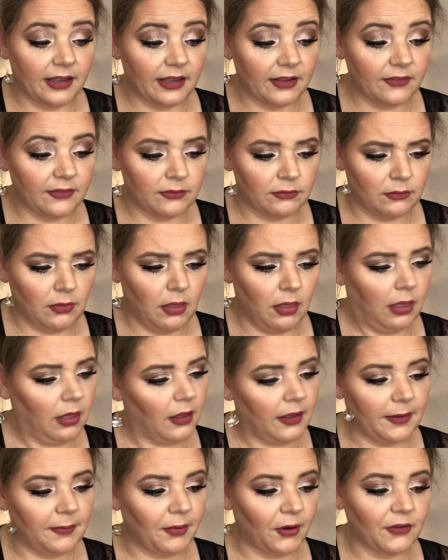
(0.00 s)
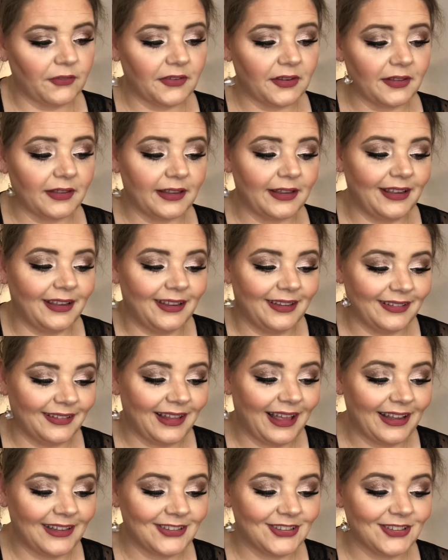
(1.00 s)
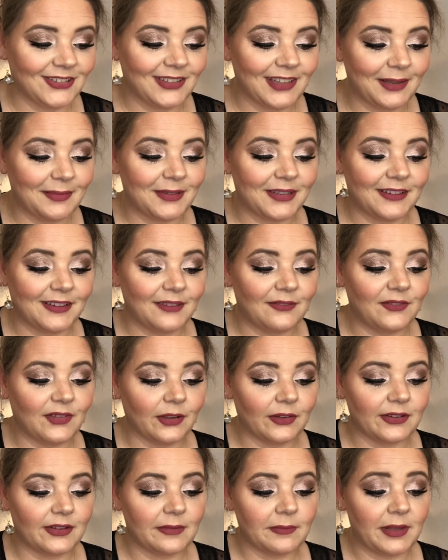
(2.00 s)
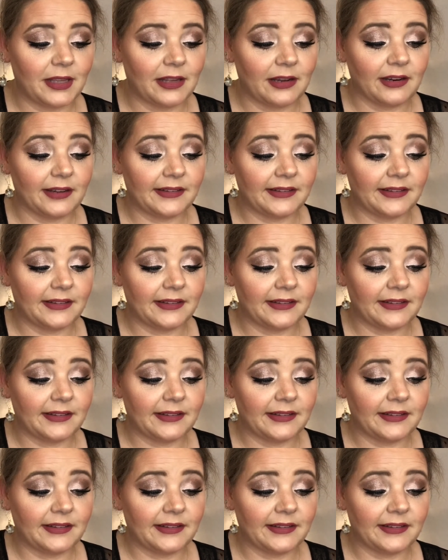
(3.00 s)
It perfectly lines your lips and then fills them in.